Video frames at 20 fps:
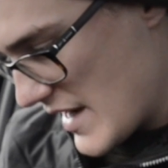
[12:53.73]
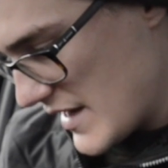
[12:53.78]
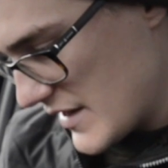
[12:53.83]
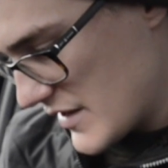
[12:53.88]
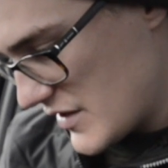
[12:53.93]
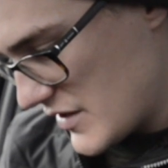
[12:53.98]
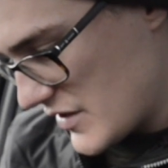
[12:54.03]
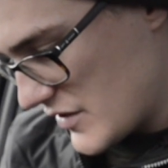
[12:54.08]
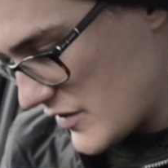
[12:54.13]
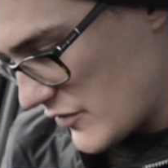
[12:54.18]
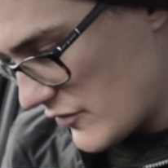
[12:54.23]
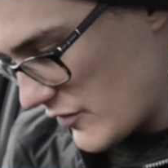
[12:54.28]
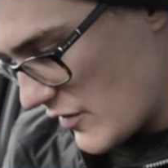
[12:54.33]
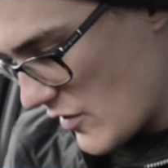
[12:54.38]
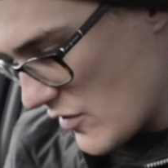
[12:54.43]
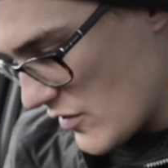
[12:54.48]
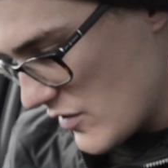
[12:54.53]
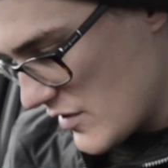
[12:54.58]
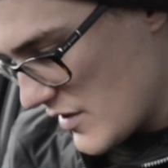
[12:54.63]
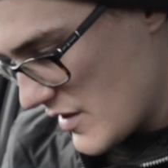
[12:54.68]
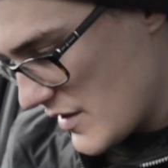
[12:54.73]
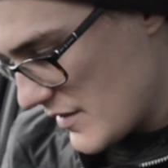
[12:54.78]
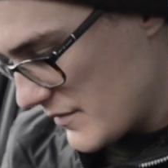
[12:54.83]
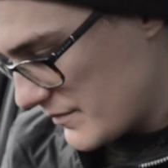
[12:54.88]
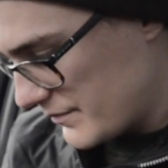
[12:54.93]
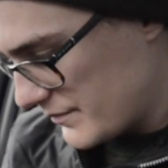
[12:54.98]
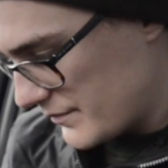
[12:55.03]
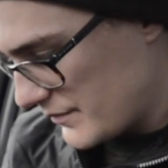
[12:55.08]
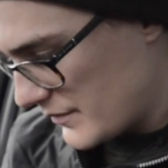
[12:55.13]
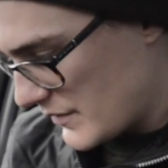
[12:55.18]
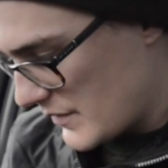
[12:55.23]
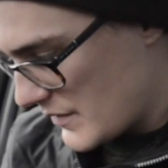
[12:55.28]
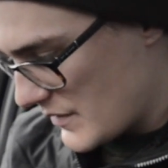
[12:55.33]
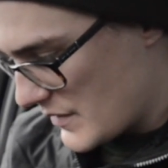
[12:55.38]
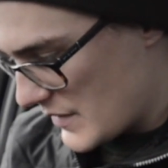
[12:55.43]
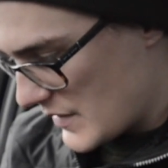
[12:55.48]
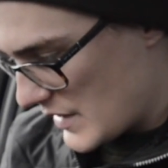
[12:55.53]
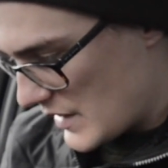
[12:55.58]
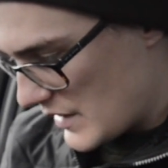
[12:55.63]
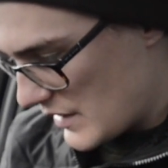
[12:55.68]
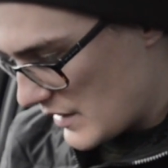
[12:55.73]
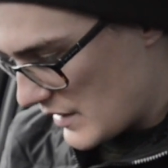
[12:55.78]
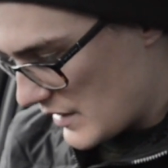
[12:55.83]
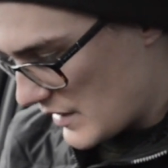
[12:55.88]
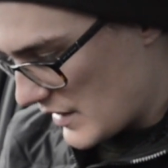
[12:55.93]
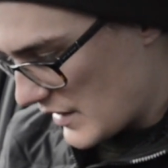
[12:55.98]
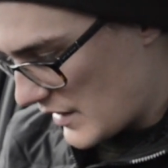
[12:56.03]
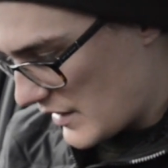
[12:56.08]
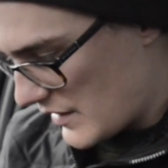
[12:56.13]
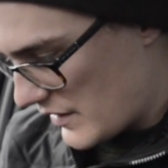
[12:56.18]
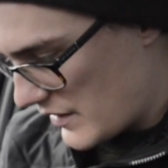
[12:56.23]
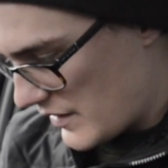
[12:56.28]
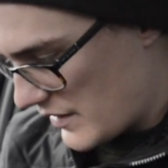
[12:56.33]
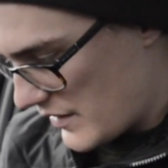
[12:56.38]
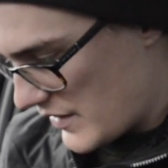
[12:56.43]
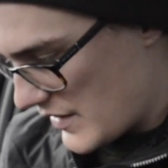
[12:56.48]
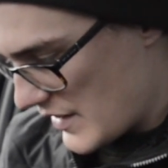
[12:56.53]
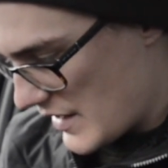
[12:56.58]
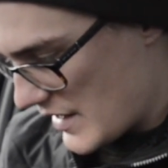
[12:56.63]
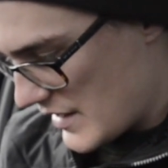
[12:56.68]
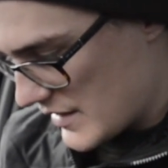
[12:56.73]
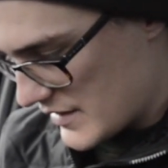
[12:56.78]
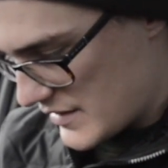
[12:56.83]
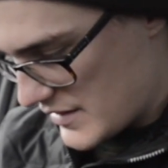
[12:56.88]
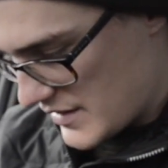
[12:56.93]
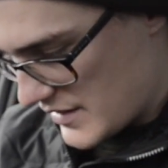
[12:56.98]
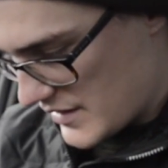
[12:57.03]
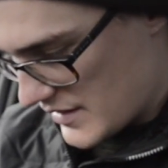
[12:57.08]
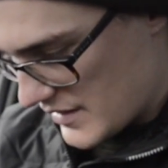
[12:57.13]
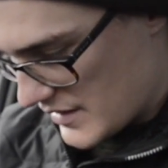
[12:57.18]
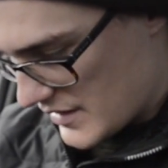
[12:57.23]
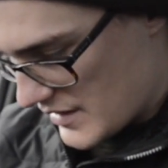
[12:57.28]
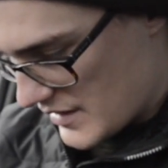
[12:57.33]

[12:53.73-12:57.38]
as strong, like that,